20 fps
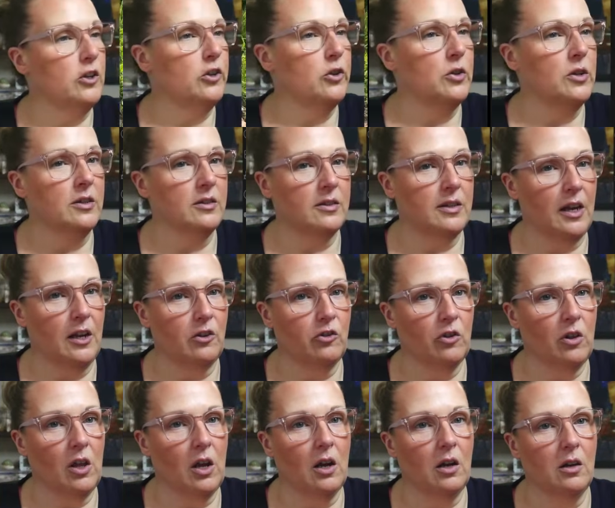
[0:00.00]
to do this,
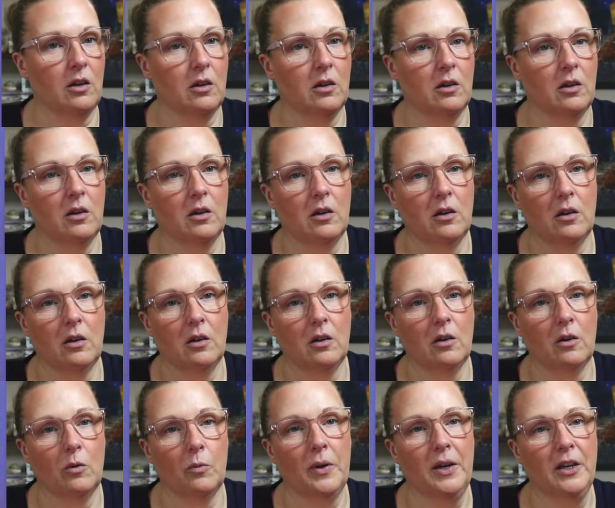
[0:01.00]
Angela?
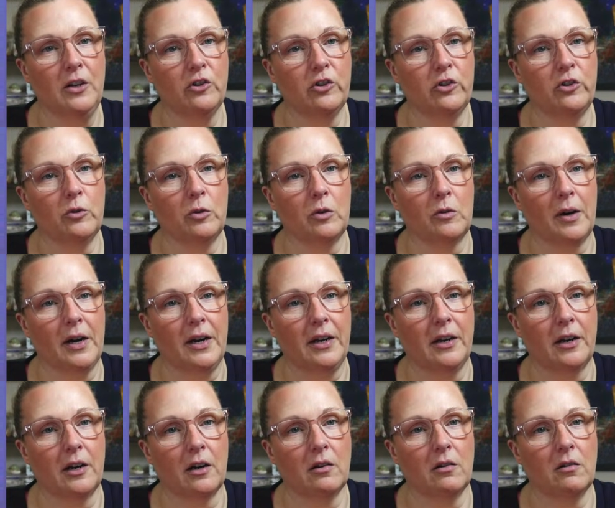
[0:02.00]
We can just do it right
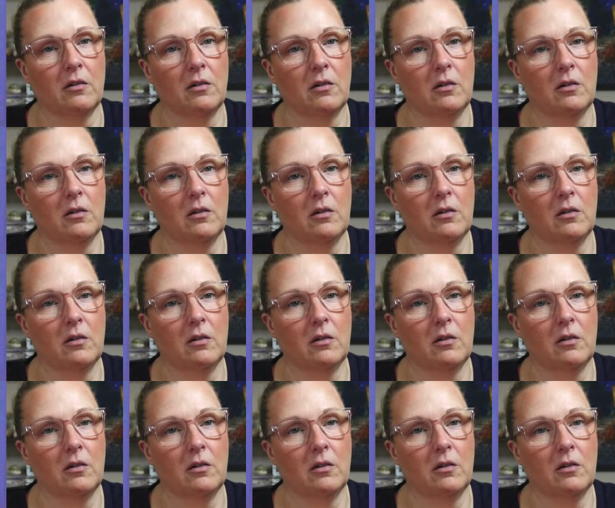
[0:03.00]
here.